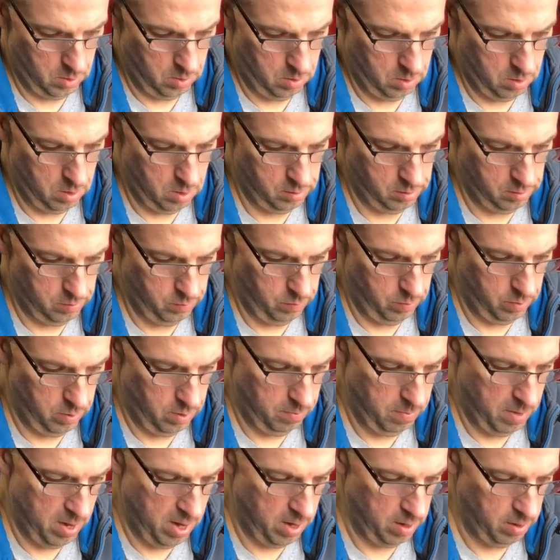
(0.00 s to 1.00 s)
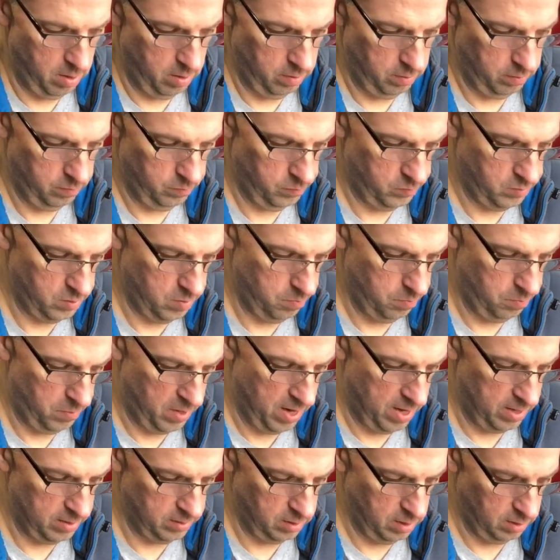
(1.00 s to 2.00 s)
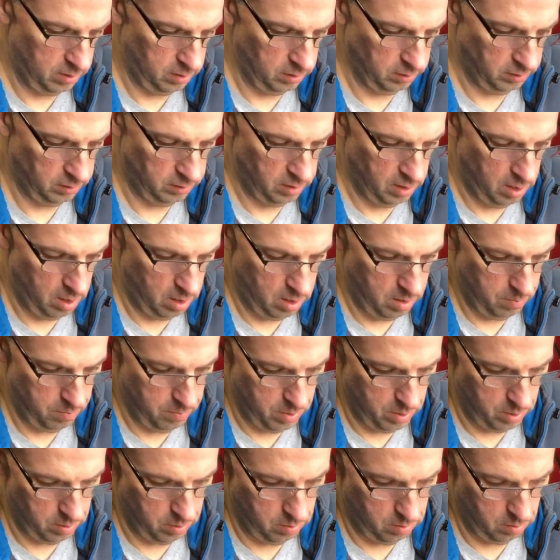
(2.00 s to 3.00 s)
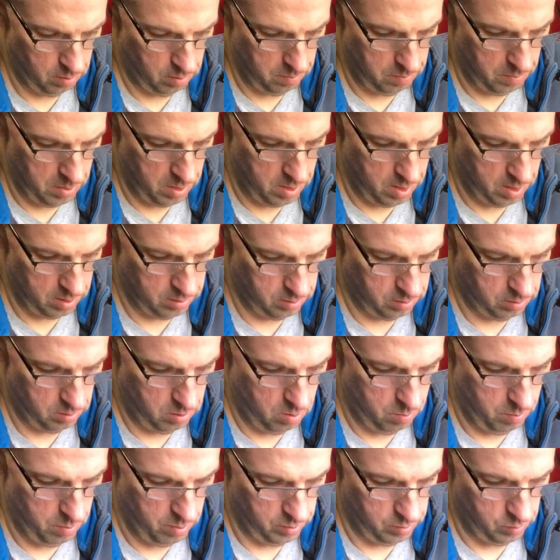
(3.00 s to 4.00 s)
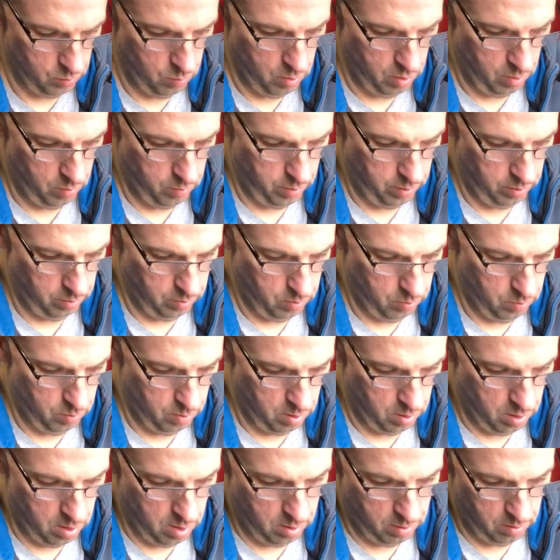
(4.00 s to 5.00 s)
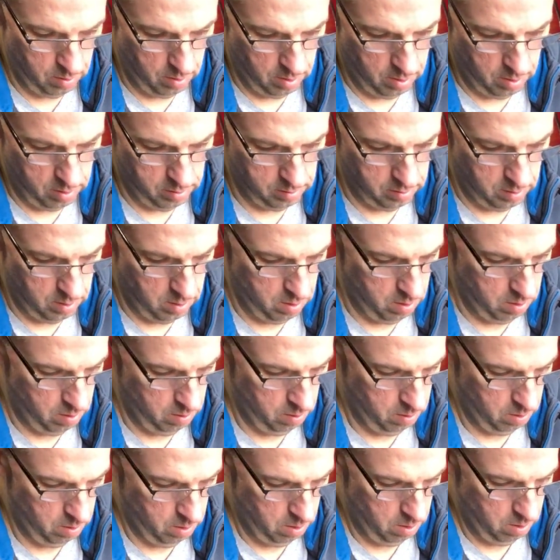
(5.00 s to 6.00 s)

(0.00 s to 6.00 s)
Doesn't really matter. Some guys like to snell them, but to me that's too much work when you're doing 100 of these a year.